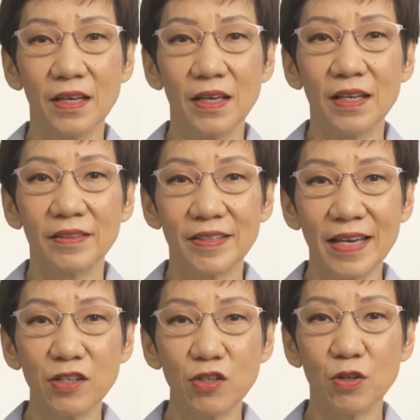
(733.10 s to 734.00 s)
The
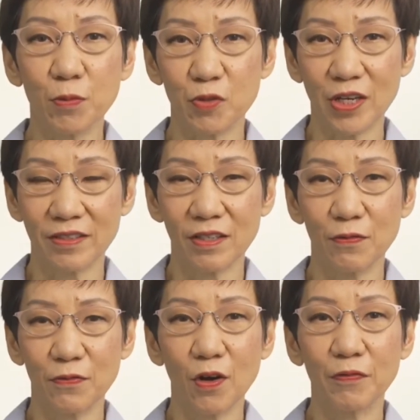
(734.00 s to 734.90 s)
central
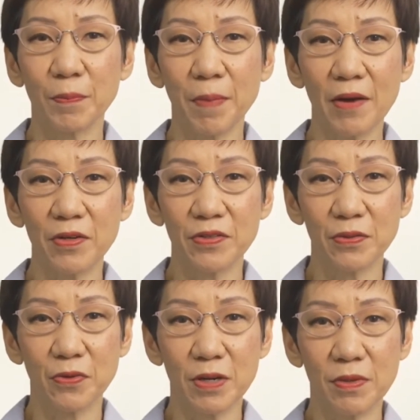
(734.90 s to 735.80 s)
objective of the Paris
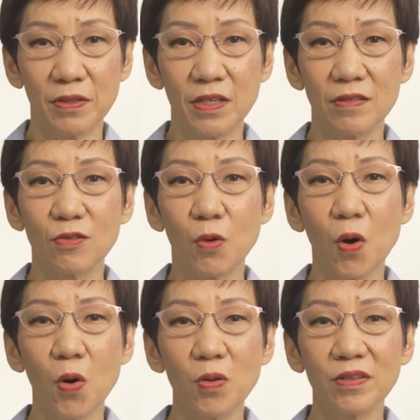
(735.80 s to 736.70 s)
Agreement is to
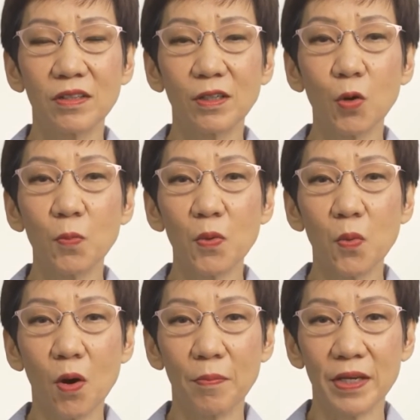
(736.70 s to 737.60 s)
hold global
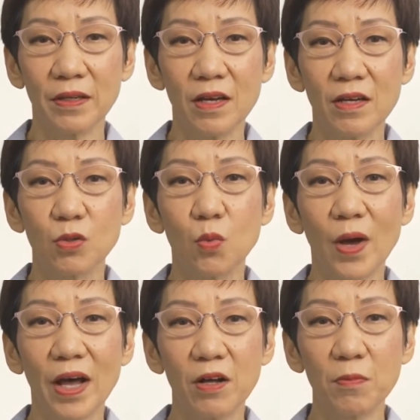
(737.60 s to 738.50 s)
warming to
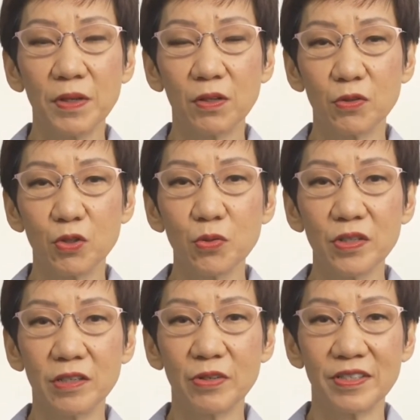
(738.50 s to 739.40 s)
well below 2
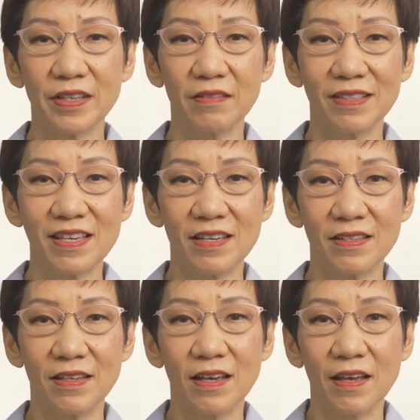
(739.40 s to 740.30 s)
degrees Celsius
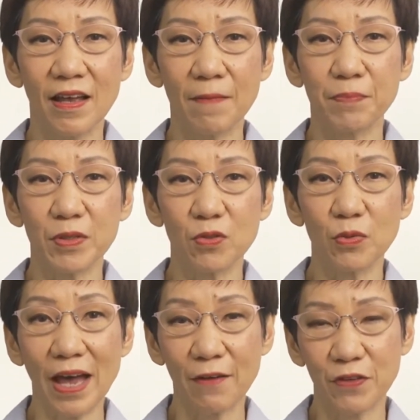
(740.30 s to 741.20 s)
and pursue
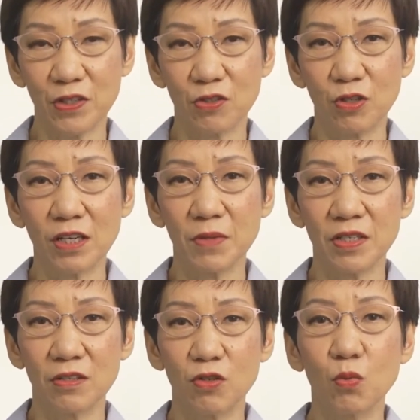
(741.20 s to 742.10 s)
efforts to limit
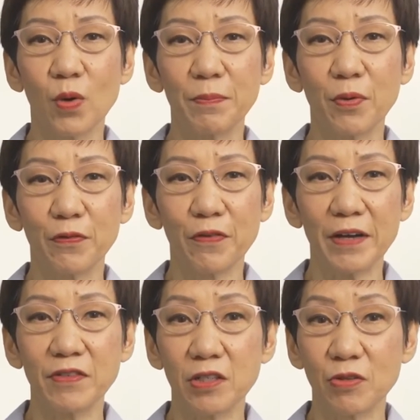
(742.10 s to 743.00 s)
it to
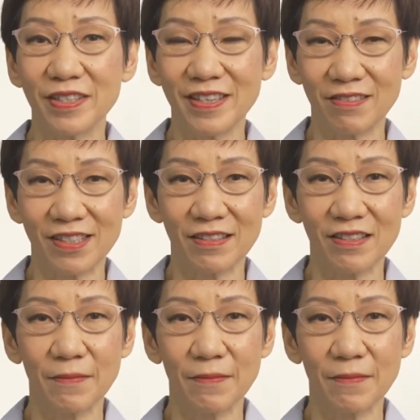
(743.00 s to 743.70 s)
1.5 degrees Celsius.